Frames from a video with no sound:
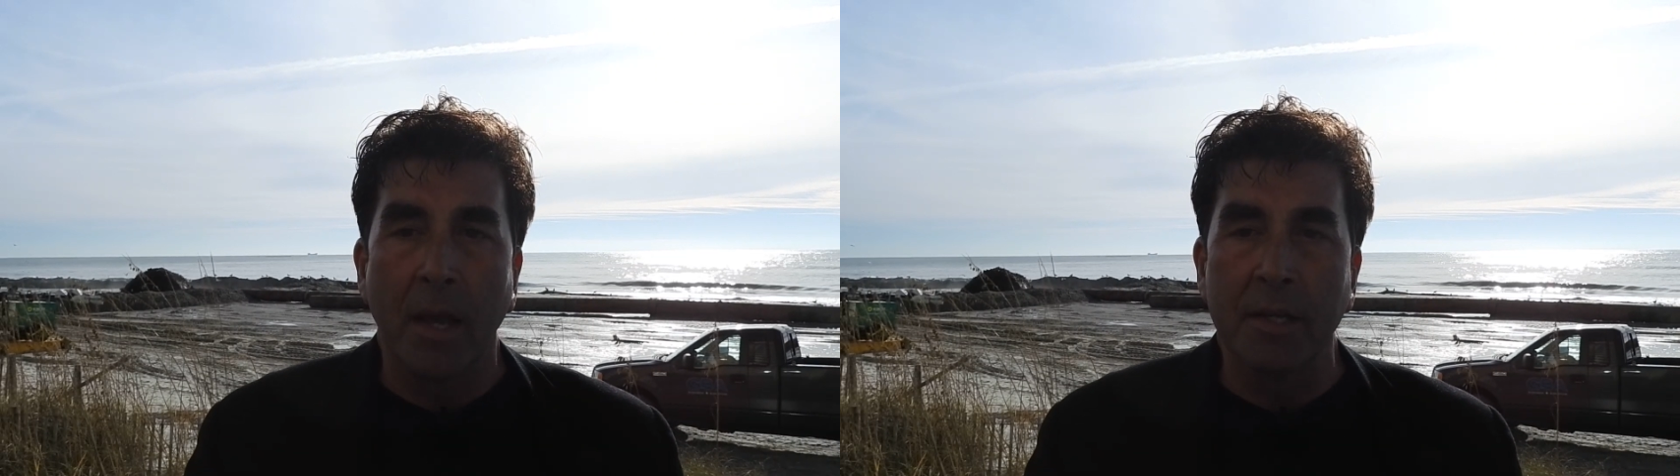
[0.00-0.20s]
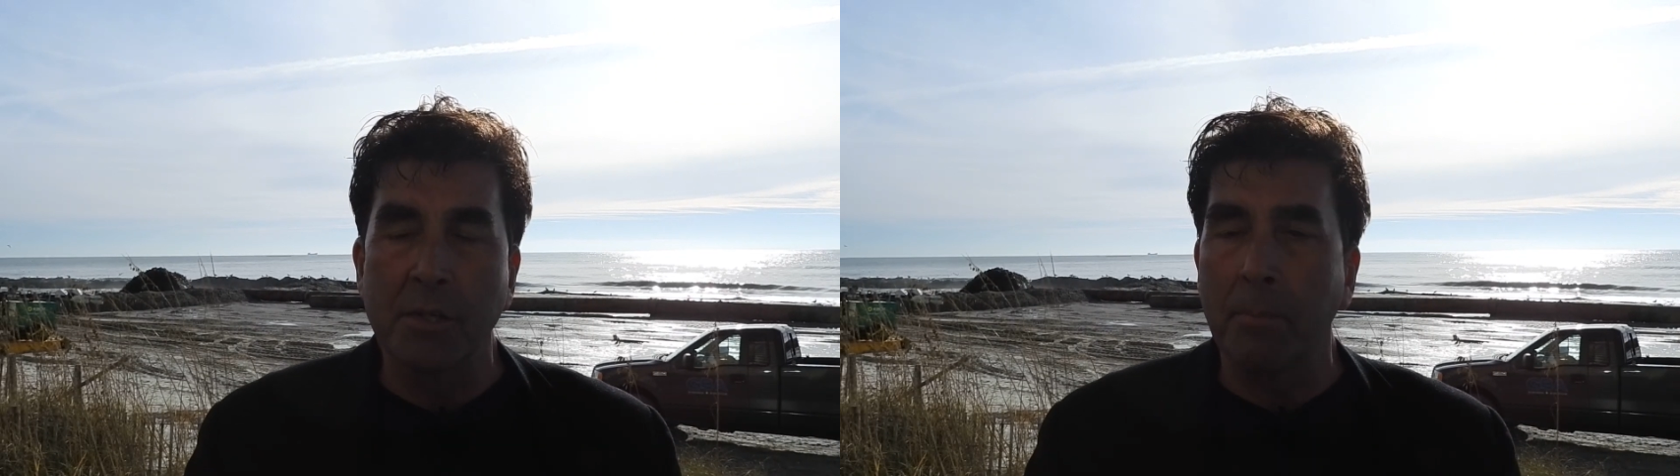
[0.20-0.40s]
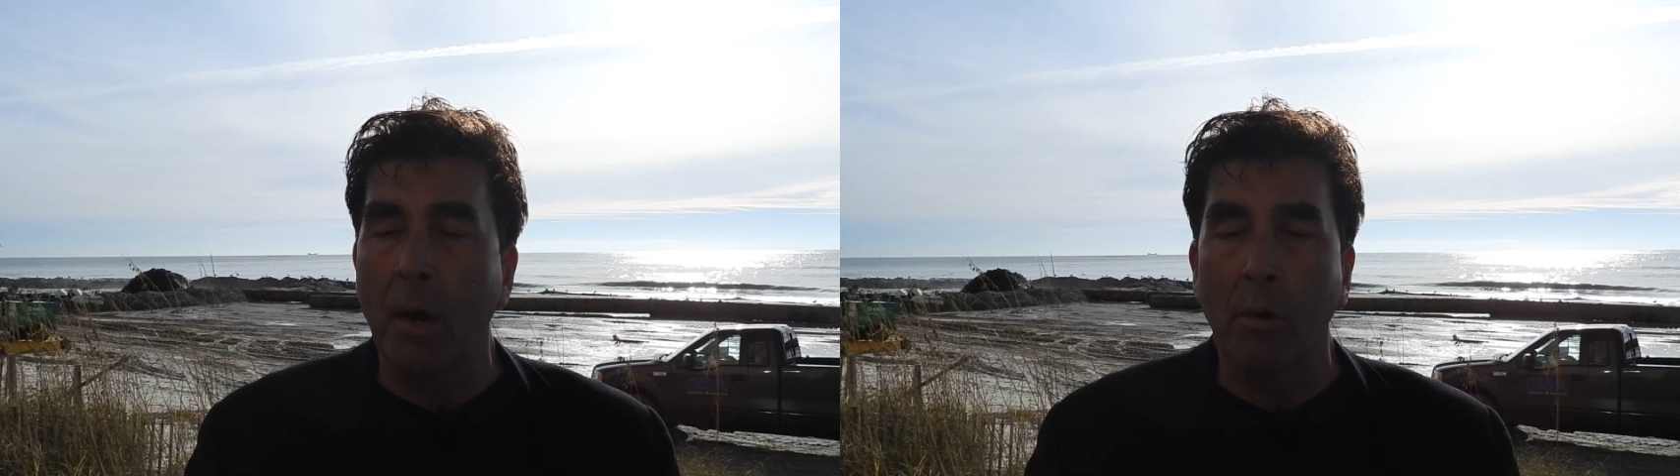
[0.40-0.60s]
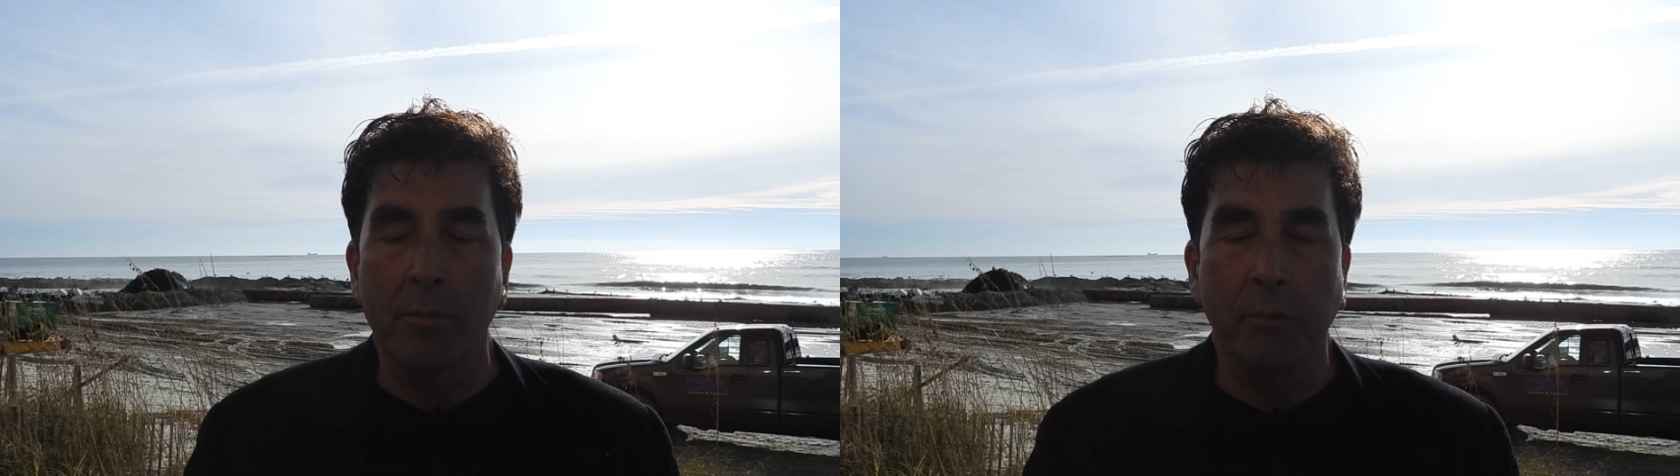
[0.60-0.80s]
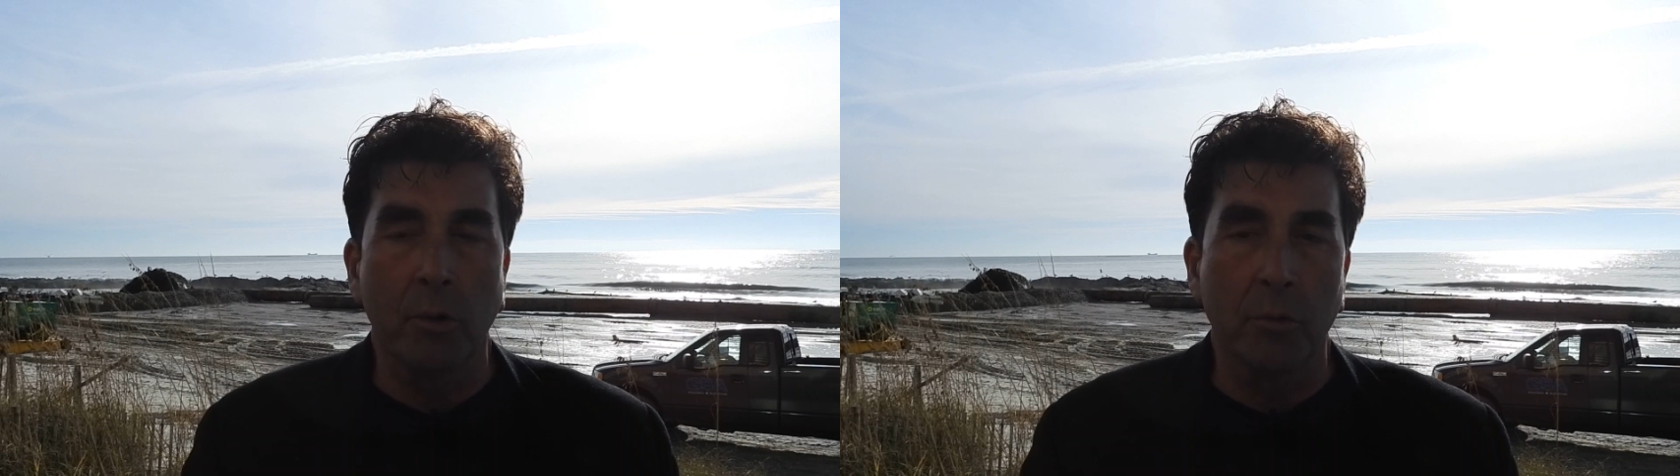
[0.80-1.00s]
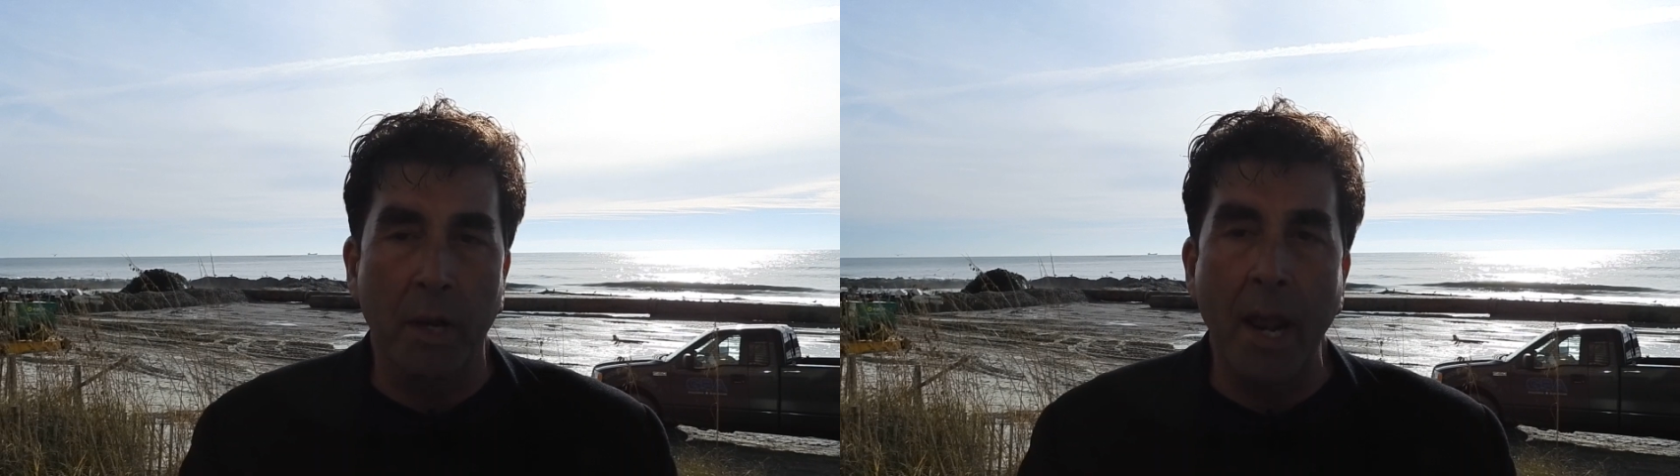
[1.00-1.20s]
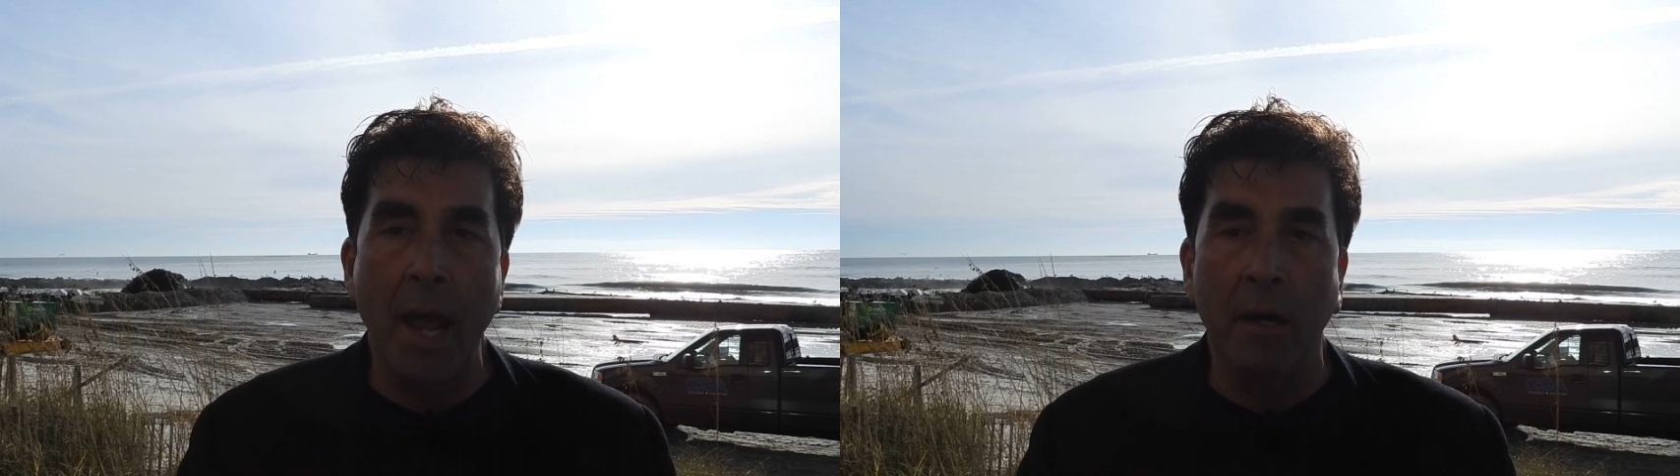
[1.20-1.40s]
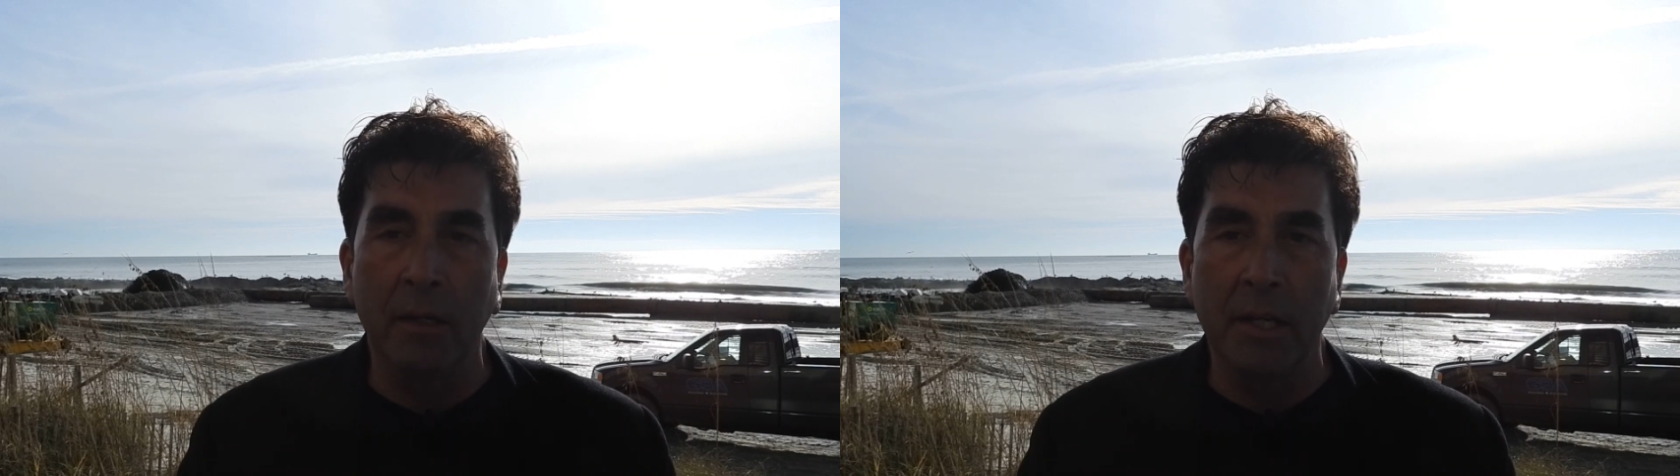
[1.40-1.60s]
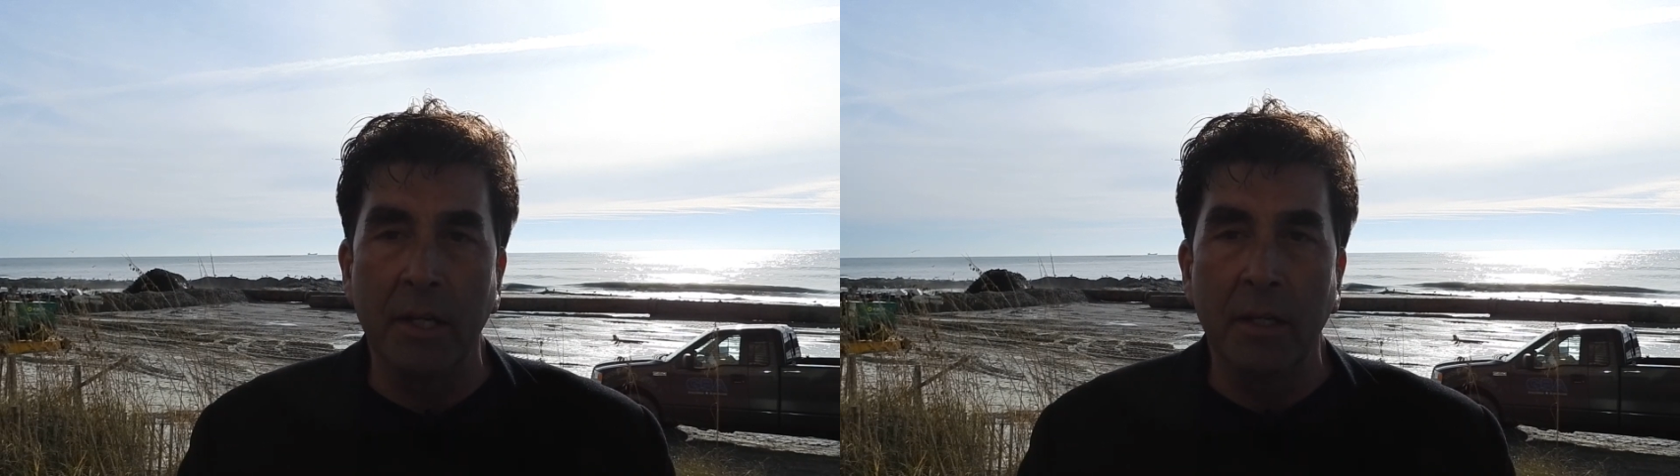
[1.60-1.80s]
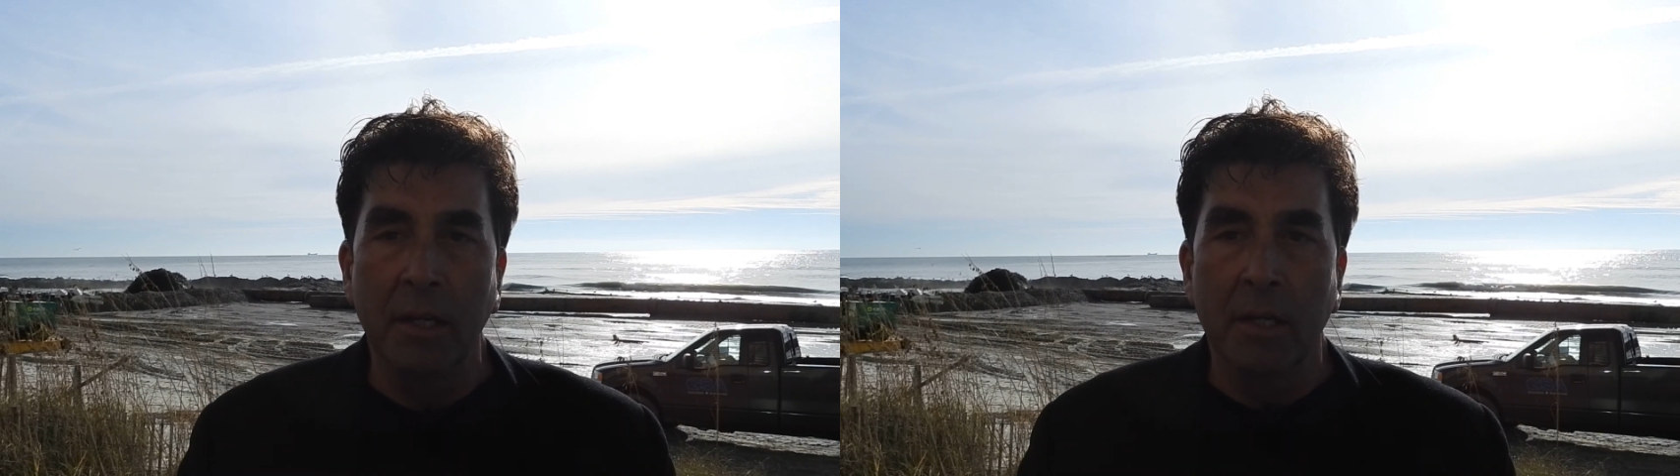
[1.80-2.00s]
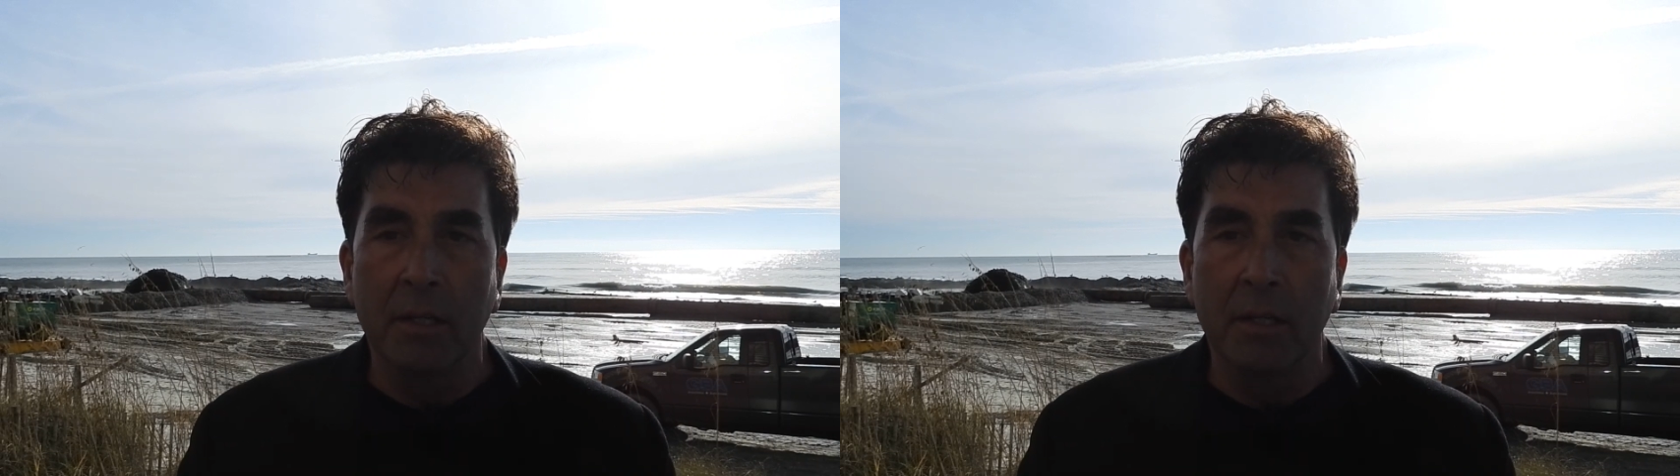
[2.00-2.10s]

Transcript: is a powerful reality